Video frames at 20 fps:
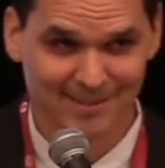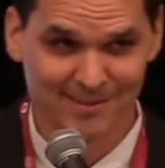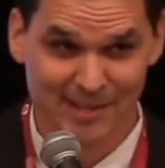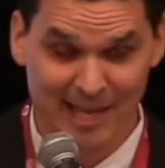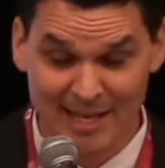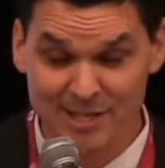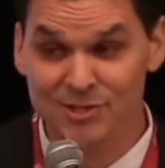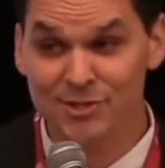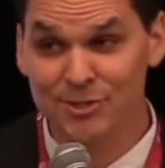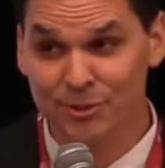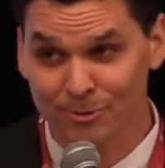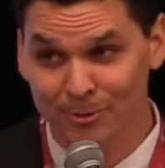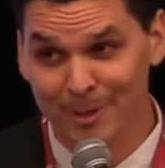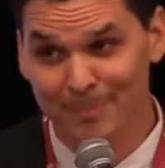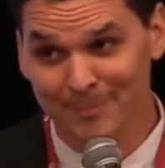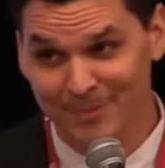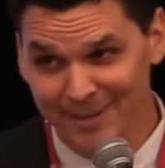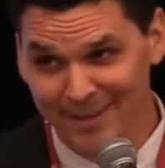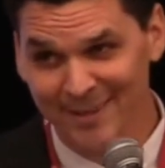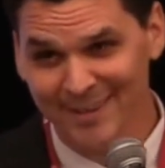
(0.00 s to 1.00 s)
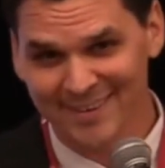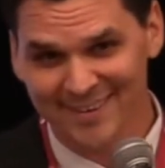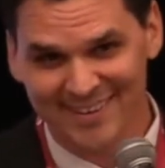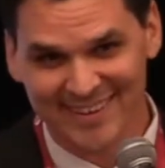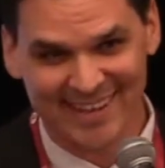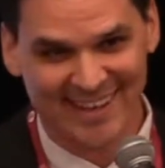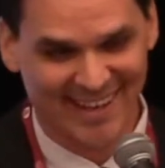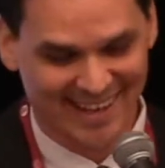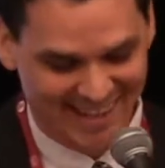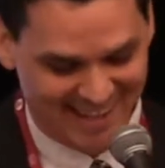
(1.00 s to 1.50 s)
That's scripted,
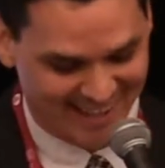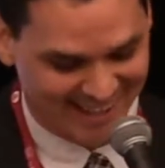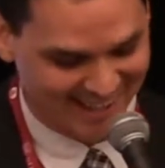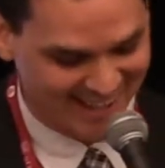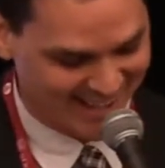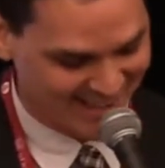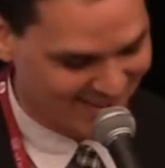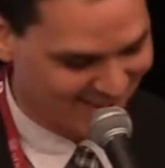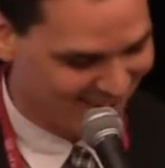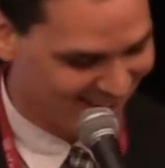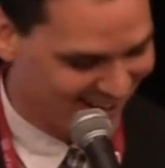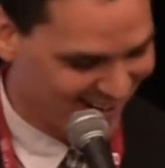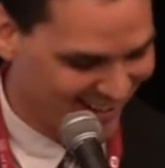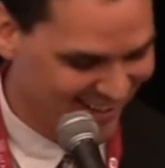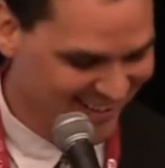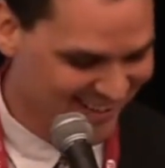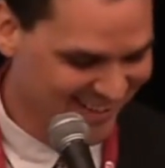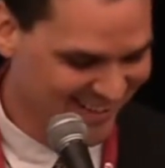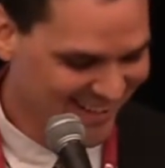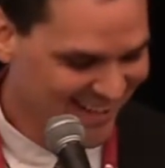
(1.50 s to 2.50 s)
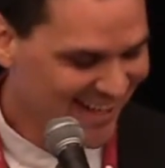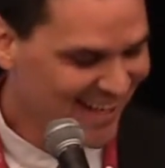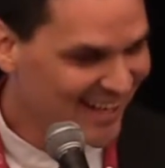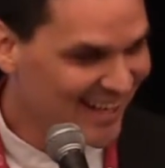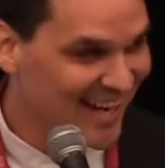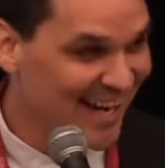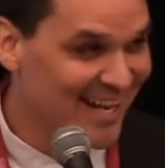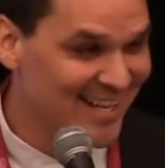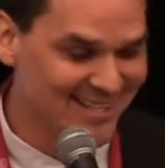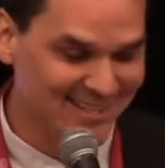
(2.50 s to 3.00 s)
okay, I didn't get it wrong.
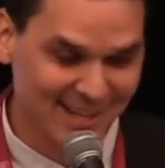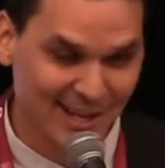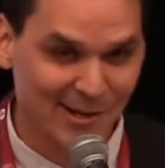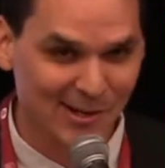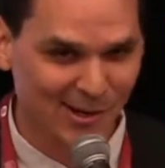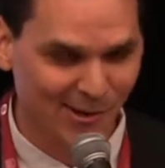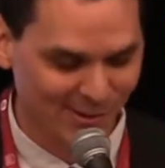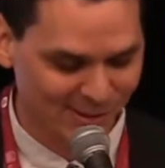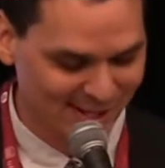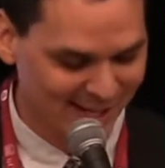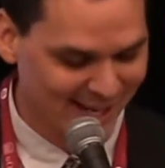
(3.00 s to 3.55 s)
Yes, I know the